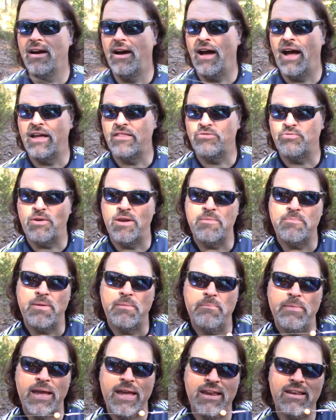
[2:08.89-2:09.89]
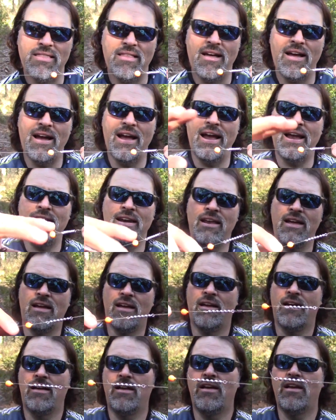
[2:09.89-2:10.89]
I thread my main line
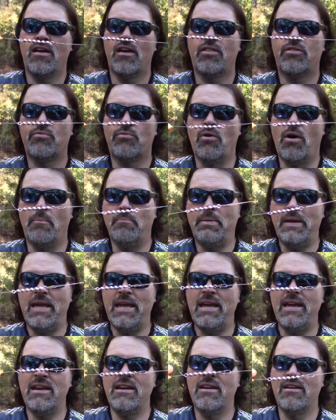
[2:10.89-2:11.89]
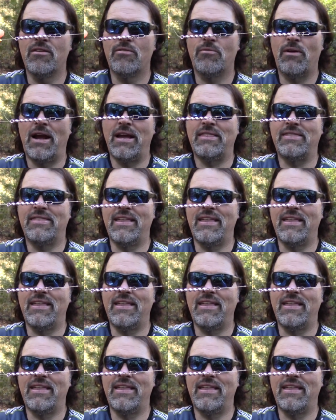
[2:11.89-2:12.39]
through a bead right